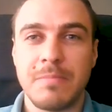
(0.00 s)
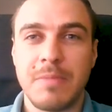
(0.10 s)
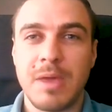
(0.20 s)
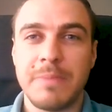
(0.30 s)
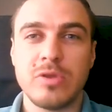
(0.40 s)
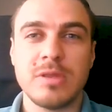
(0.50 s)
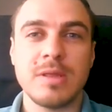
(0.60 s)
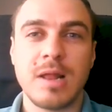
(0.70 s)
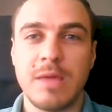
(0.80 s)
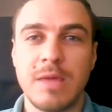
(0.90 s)
Maybe you
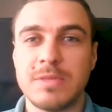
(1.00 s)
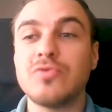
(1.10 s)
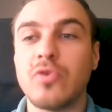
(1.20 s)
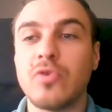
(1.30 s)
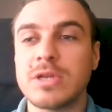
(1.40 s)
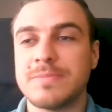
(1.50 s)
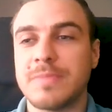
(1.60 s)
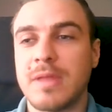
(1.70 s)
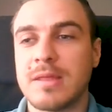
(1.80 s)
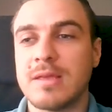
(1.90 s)
didn't claim these forks
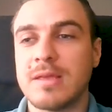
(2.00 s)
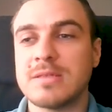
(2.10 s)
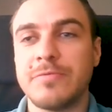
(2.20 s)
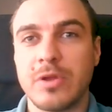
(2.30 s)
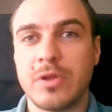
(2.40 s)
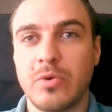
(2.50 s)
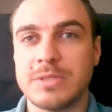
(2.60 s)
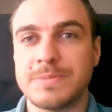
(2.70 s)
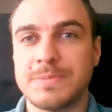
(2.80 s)
and get some free coins.